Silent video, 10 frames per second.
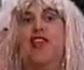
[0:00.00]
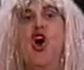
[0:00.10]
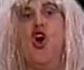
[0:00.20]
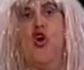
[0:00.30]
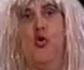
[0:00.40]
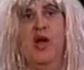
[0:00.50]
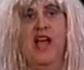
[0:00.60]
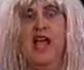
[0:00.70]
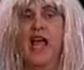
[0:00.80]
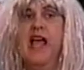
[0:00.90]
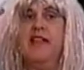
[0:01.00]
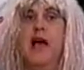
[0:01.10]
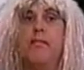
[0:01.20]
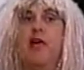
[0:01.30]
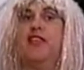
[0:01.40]
two,
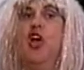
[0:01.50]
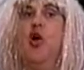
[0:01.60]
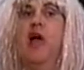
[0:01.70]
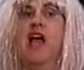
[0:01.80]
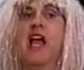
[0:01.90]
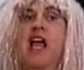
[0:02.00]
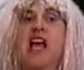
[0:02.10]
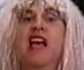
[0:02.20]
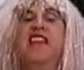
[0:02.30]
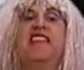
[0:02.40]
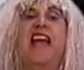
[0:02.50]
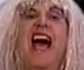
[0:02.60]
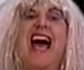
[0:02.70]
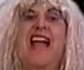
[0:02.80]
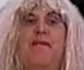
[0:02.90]
number two,
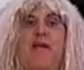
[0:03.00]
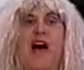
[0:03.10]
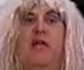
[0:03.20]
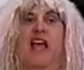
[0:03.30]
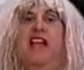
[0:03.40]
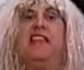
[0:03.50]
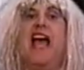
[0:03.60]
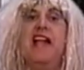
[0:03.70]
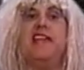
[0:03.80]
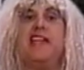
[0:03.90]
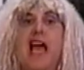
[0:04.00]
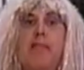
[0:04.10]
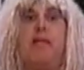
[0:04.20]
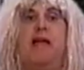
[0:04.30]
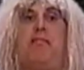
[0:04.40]
Seinfeld, that
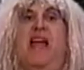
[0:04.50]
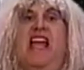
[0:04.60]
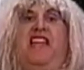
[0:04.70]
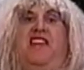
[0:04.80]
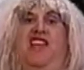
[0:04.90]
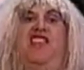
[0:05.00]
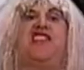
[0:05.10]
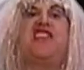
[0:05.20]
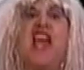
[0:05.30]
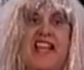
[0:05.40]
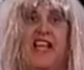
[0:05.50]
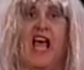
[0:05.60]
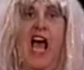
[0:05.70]
yuppie piece of shit.